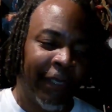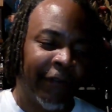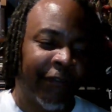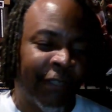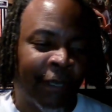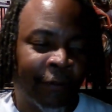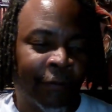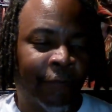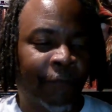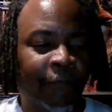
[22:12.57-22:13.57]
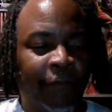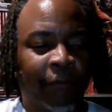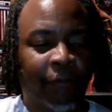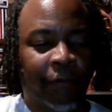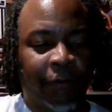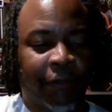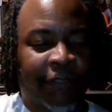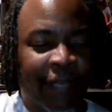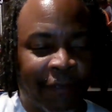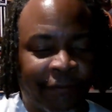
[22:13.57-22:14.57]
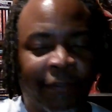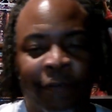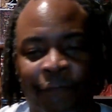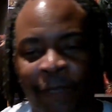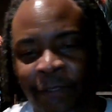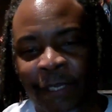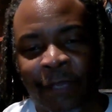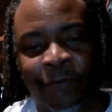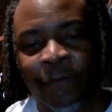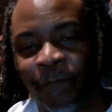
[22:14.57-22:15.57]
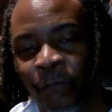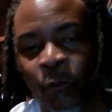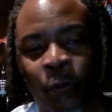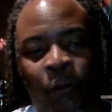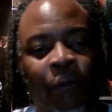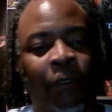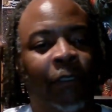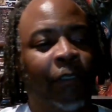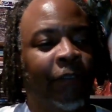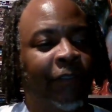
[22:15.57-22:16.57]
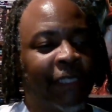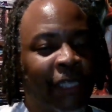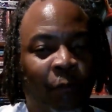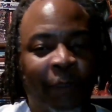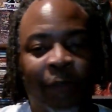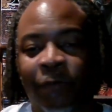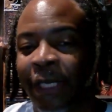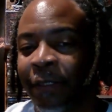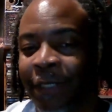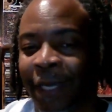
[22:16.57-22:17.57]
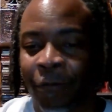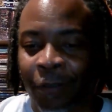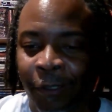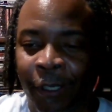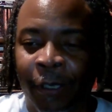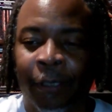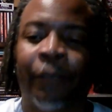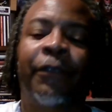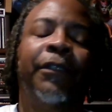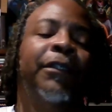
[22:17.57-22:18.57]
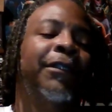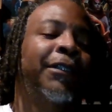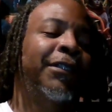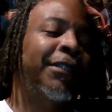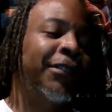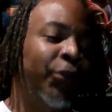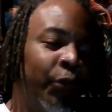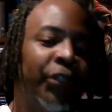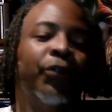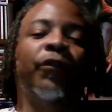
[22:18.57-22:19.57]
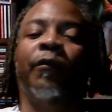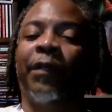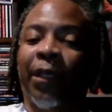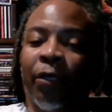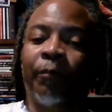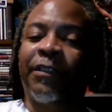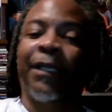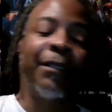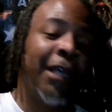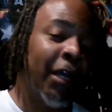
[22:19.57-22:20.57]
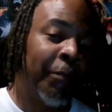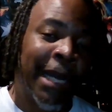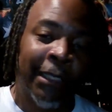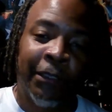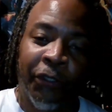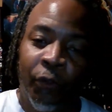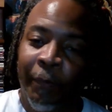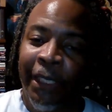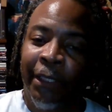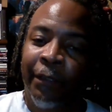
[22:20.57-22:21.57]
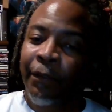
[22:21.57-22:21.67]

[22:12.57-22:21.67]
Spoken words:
instead of testing the Fantastic Four to help him take down Claw, you would use him to help take down Molecule Man.